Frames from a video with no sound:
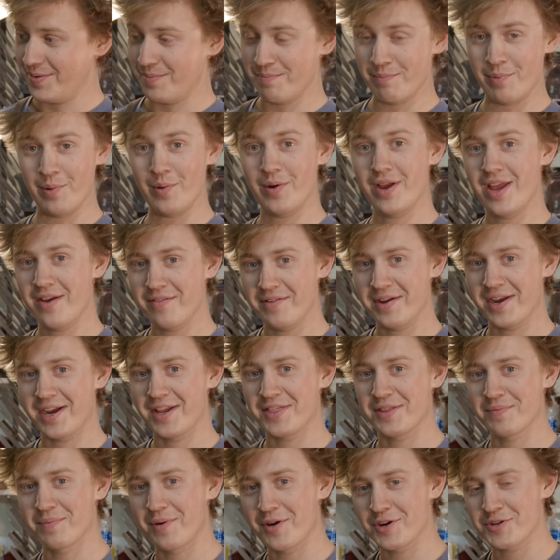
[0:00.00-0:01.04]
boy have I
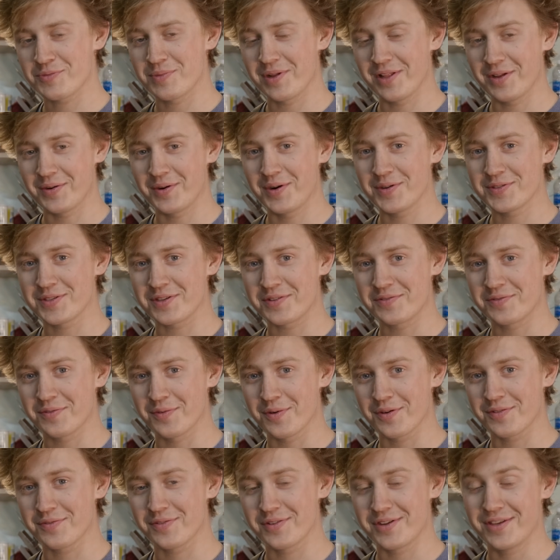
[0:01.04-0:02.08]
got the marshmallow roasting
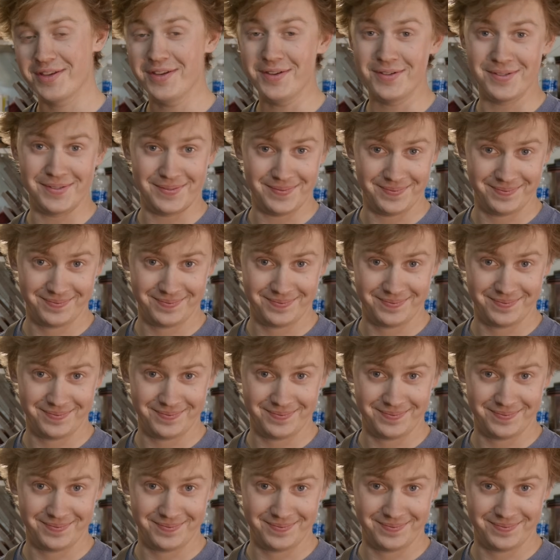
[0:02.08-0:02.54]
fork for you.